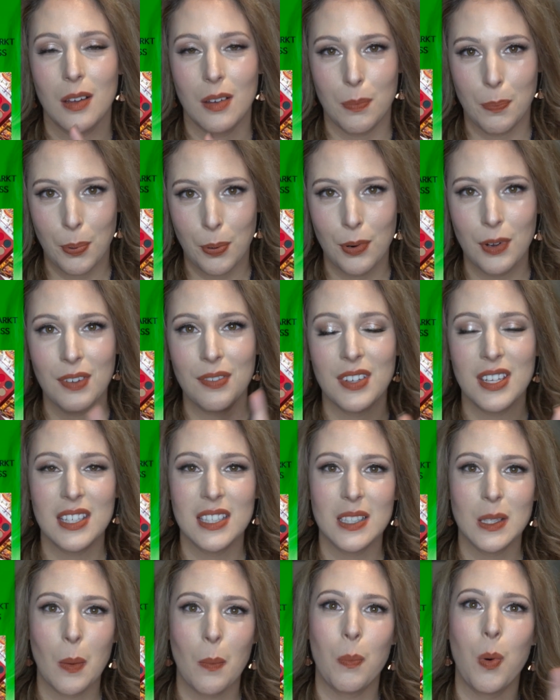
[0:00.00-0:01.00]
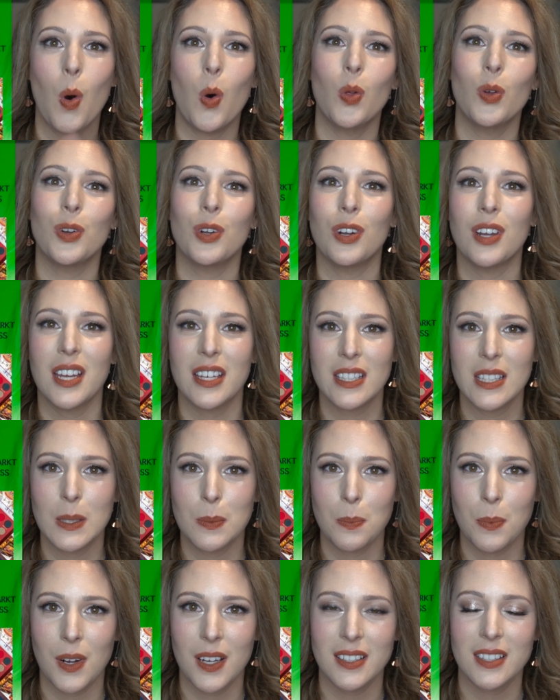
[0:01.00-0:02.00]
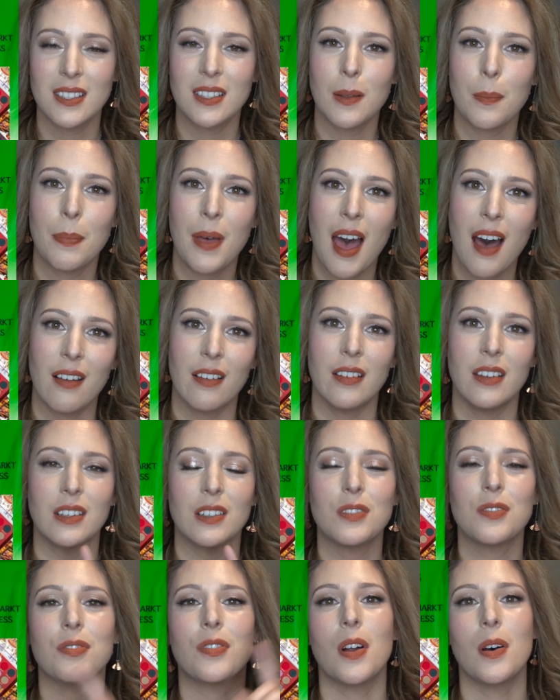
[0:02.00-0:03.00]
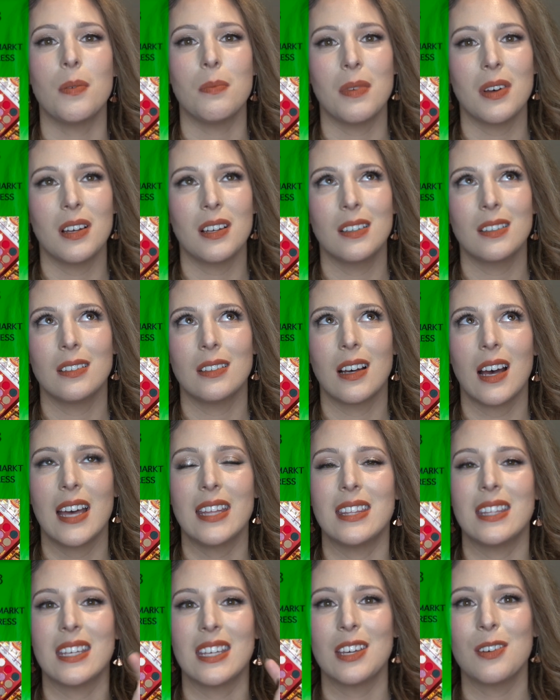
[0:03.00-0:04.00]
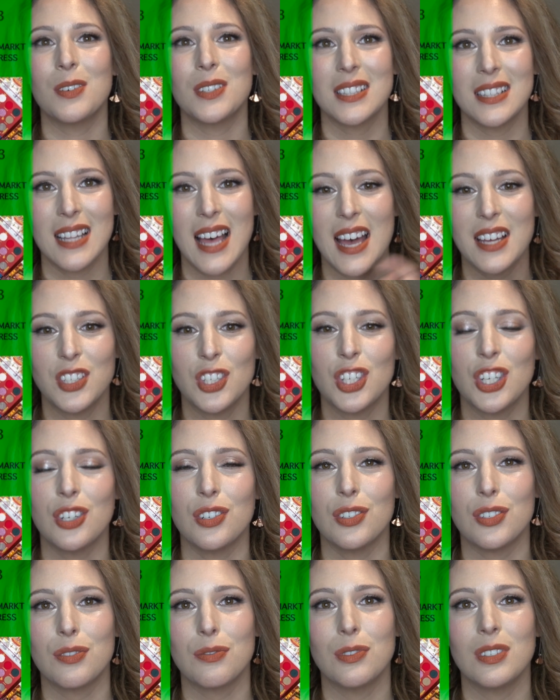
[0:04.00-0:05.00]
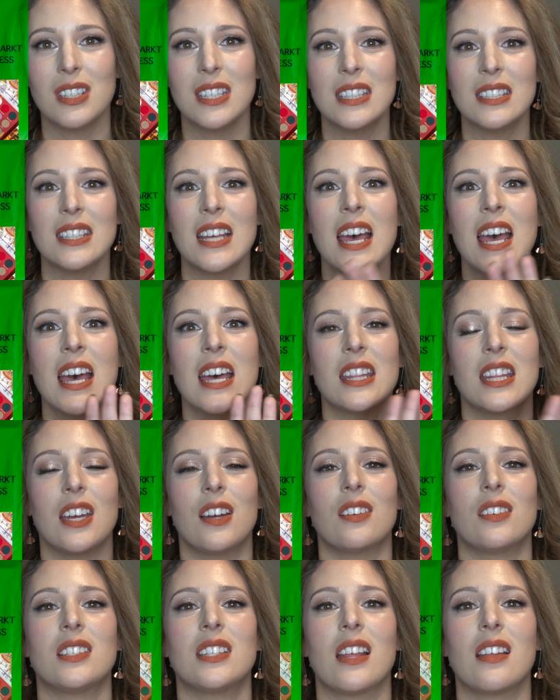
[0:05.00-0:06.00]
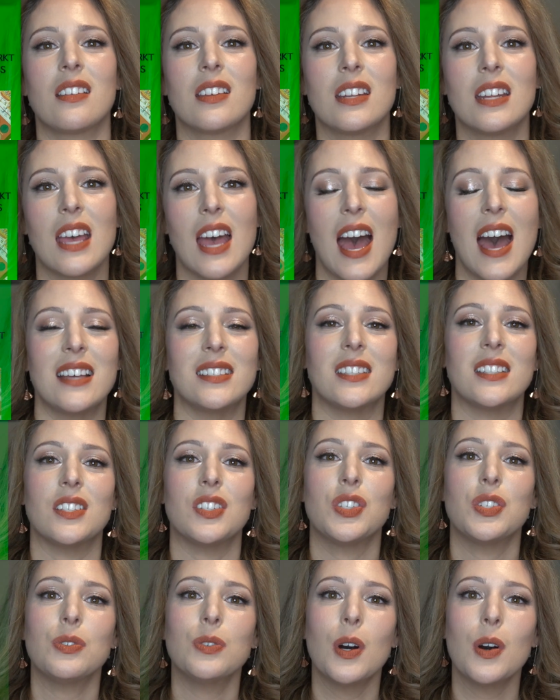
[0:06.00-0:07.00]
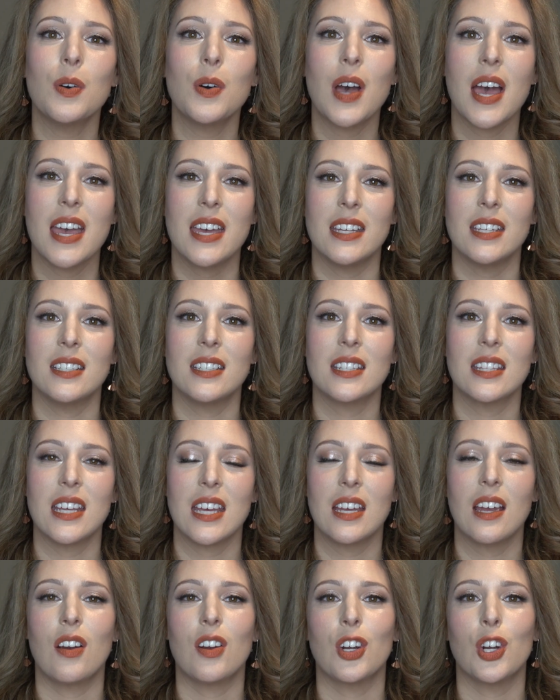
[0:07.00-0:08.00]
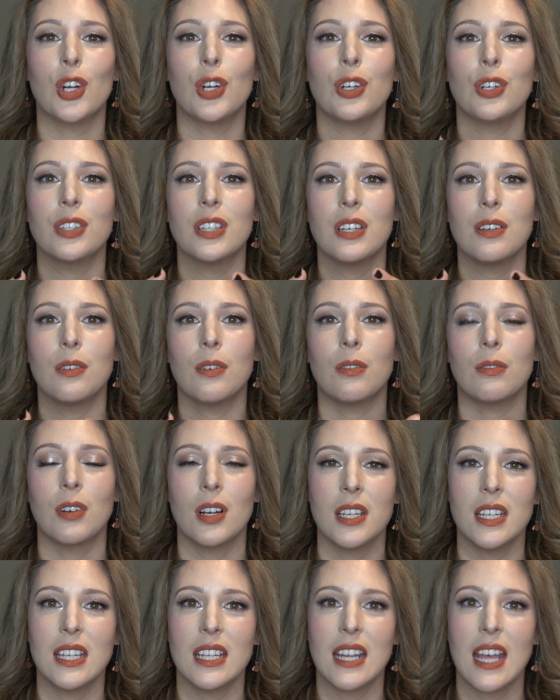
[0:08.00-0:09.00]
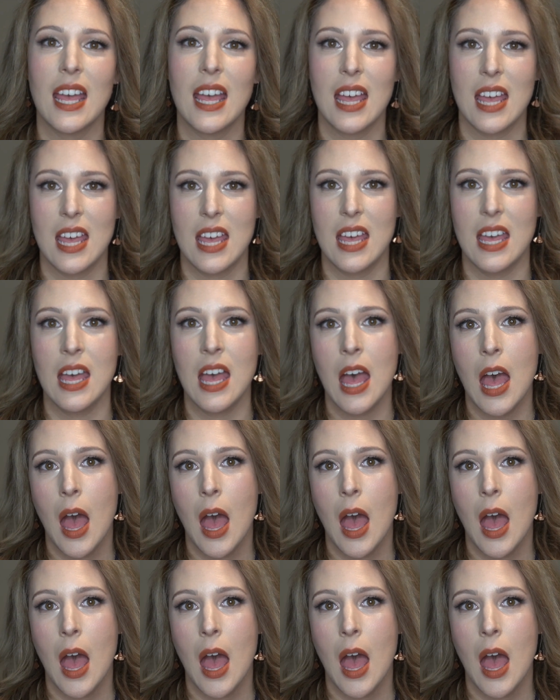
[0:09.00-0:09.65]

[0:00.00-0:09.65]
previous Polar Express palette from, I think it was last year's release. They are selling it as a duo, and they are currently running a